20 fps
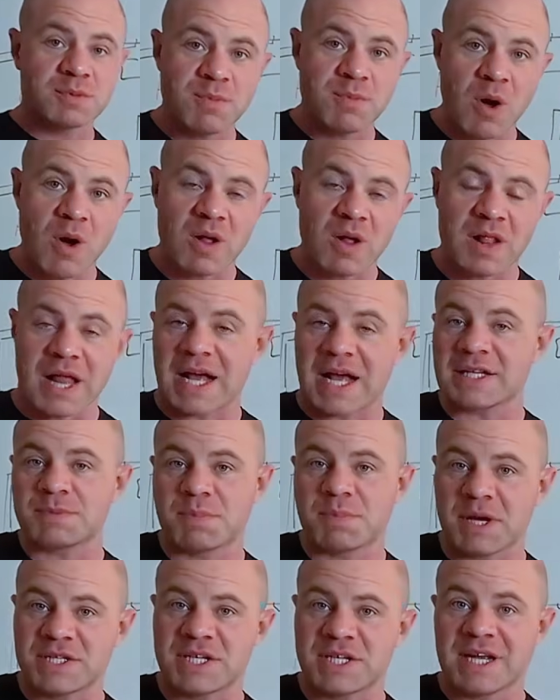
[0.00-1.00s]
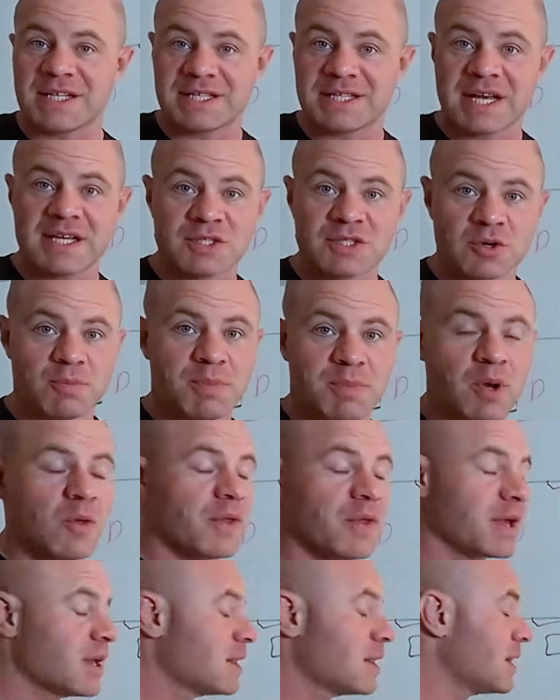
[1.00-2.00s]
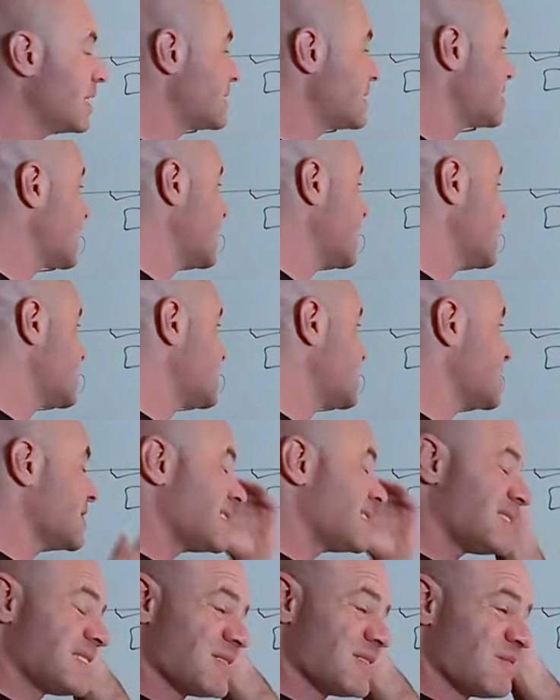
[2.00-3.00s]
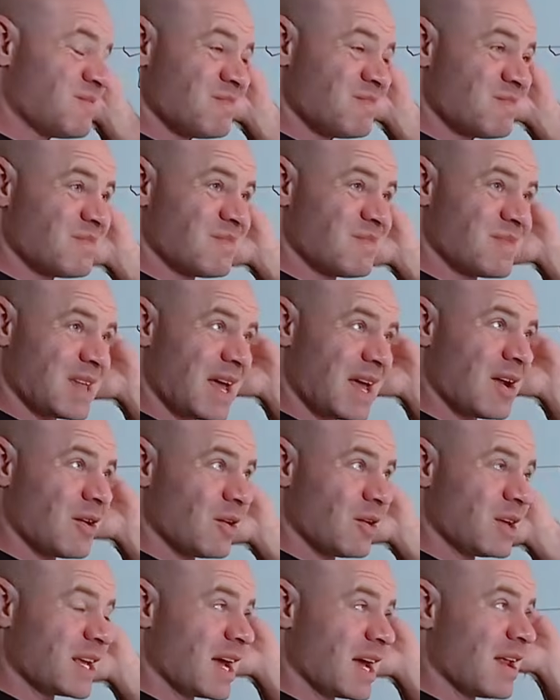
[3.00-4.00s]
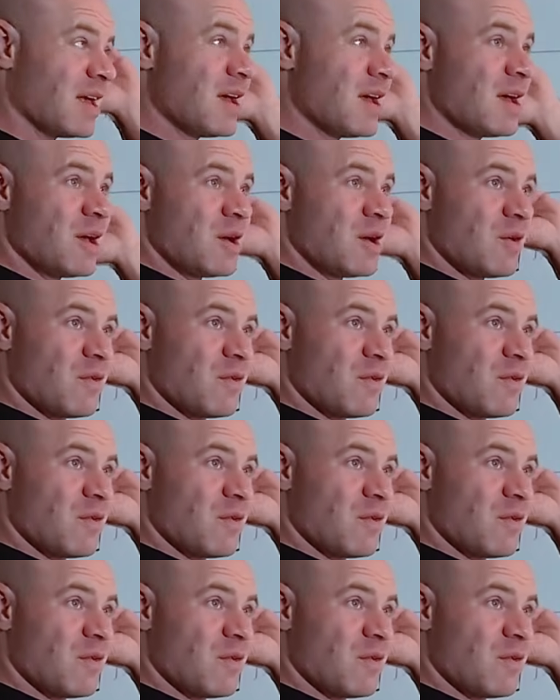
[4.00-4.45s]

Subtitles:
small class, by chance, as you're building, let's say it's just, I don't know, you got